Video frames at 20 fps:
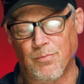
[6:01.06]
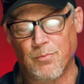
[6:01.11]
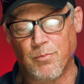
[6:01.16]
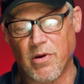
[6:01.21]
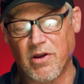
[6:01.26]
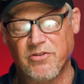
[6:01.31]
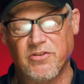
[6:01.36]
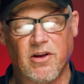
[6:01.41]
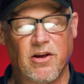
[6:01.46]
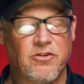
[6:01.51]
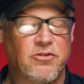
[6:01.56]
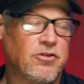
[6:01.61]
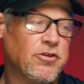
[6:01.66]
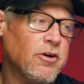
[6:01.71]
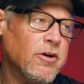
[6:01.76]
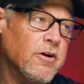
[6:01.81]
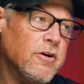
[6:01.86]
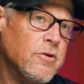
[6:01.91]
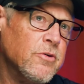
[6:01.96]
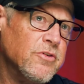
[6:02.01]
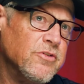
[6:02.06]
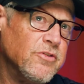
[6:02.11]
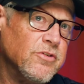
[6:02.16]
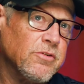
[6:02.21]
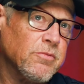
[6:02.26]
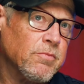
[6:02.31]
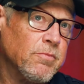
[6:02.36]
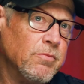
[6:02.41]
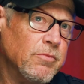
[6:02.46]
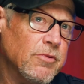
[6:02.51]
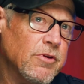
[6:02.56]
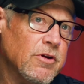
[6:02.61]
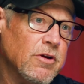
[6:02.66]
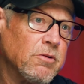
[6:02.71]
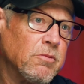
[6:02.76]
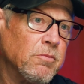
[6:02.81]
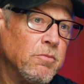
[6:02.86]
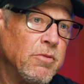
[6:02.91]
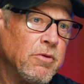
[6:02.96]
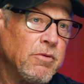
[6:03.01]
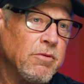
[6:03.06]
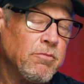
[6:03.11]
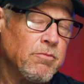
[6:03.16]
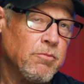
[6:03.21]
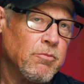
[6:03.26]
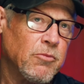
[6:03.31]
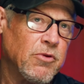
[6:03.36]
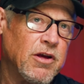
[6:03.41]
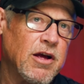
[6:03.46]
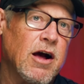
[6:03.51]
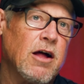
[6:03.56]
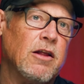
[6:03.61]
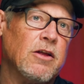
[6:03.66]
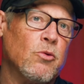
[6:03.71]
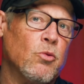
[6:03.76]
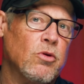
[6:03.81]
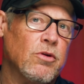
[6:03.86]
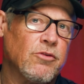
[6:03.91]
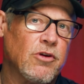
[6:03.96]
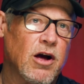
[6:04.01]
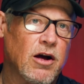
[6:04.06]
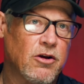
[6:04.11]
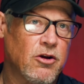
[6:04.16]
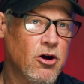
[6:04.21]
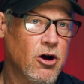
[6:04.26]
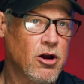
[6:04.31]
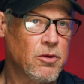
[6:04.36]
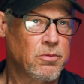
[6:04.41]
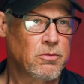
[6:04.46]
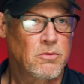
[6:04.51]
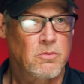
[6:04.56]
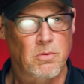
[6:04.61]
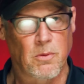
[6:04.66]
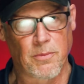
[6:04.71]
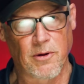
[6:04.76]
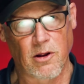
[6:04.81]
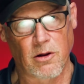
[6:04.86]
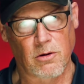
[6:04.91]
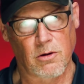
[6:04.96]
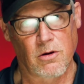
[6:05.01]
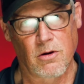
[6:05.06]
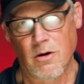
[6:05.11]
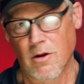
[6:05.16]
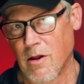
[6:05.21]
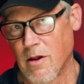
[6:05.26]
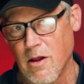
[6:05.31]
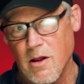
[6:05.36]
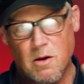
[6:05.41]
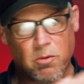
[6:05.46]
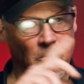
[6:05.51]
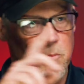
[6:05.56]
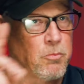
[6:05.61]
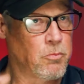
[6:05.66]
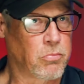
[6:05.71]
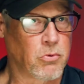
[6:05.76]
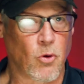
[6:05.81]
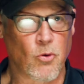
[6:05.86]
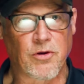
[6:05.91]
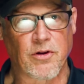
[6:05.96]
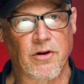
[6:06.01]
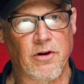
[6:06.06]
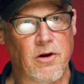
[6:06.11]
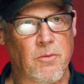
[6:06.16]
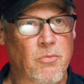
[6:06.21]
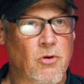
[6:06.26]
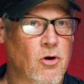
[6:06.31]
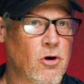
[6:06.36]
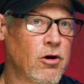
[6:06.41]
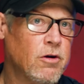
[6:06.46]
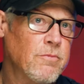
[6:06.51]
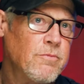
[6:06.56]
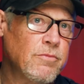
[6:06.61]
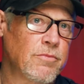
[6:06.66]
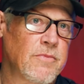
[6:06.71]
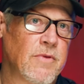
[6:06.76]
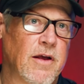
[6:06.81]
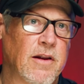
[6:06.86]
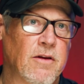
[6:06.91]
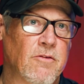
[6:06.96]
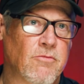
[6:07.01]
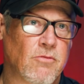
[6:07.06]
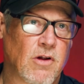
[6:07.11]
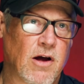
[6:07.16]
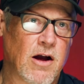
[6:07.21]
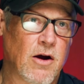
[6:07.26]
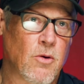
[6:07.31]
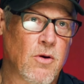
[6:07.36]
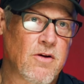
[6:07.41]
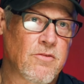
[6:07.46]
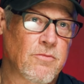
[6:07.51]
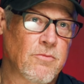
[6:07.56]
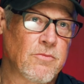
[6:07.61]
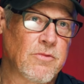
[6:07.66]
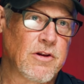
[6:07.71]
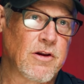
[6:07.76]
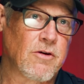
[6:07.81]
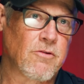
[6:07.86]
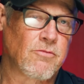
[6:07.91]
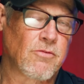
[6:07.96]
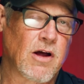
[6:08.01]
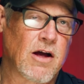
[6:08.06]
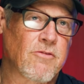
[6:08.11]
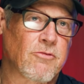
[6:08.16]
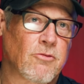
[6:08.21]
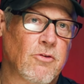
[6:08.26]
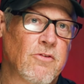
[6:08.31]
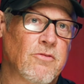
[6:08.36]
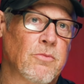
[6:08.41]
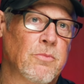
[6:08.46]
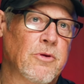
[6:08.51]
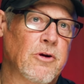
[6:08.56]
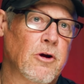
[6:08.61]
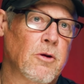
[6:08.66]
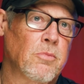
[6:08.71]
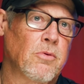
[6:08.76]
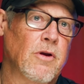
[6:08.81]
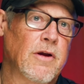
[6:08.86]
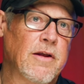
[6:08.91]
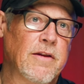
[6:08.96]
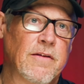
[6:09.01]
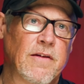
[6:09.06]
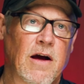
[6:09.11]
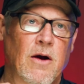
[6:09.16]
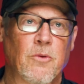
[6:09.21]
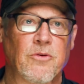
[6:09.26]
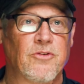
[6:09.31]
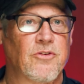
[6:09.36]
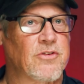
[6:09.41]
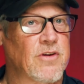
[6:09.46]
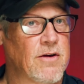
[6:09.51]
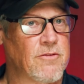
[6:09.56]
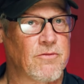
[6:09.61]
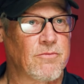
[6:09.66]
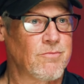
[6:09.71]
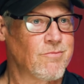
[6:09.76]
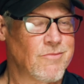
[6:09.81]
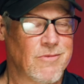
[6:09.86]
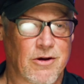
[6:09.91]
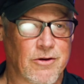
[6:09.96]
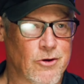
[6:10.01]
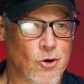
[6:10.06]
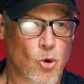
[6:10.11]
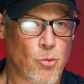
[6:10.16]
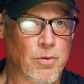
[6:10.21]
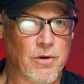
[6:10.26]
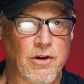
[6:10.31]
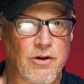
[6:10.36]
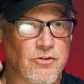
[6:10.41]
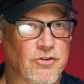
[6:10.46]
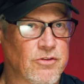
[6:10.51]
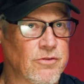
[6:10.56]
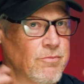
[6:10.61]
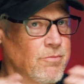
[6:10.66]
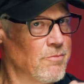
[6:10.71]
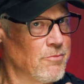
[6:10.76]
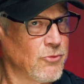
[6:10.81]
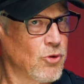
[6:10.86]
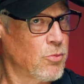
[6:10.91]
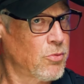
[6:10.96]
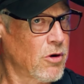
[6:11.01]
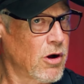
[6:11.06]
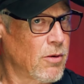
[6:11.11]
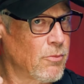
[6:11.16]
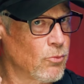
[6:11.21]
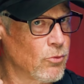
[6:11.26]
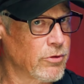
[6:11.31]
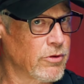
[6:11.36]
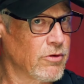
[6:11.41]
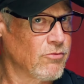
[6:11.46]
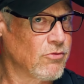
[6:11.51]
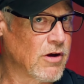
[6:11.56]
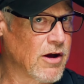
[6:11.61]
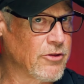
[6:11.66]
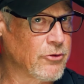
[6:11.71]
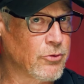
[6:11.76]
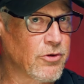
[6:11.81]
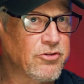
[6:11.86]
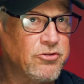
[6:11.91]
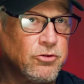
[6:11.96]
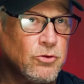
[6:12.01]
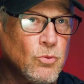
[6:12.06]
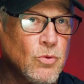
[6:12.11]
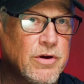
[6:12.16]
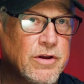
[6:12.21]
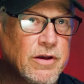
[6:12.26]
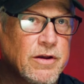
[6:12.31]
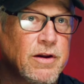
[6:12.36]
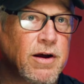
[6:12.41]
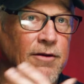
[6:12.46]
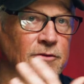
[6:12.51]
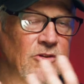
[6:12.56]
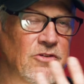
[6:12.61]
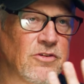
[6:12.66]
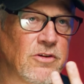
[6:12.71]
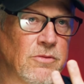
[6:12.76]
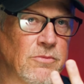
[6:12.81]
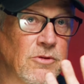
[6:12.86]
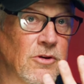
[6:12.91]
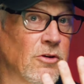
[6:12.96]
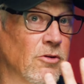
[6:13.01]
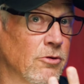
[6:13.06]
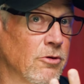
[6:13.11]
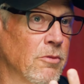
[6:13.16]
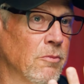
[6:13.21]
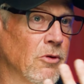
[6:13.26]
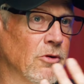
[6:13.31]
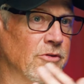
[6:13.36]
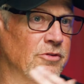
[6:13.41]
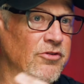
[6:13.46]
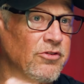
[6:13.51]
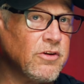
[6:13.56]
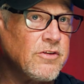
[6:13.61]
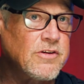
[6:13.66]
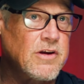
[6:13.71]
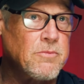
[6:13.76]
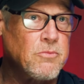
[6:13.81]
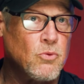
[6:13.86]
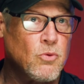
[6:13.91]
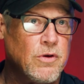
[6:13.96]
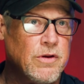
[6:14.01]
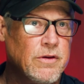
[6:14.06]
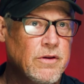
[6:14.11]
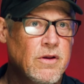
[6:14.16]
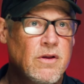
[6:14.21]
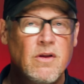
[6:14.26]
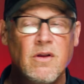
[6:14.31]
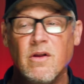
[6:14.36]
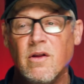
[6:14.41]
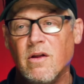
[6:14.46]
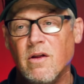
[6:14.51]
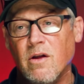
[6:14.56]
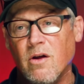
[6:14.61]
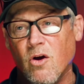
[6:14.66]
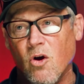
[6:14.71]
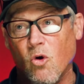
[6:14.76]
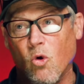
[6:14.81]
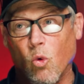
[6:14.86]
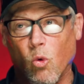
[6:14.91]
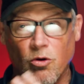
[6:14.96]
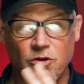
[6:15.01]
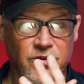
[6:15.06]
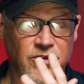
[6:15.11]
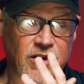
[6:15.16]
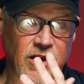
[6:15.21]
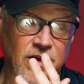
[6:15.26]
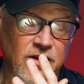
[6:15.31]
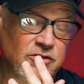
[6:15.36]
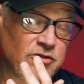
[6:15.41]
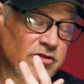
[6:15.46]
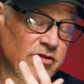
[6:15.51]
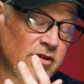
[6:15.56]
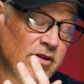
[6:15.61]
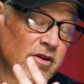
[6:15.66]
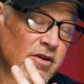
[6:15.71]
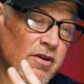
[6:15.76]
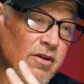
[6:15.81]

Best case scenario is the cowling would have gotten caught up in the propeller, broken it apart, and it'd fly away from, you know, fly free from the airplane, and now we just have an open engine, no problem. We're going to fly the rest of the way in, obviously, declare an emergency at that point. Worst case,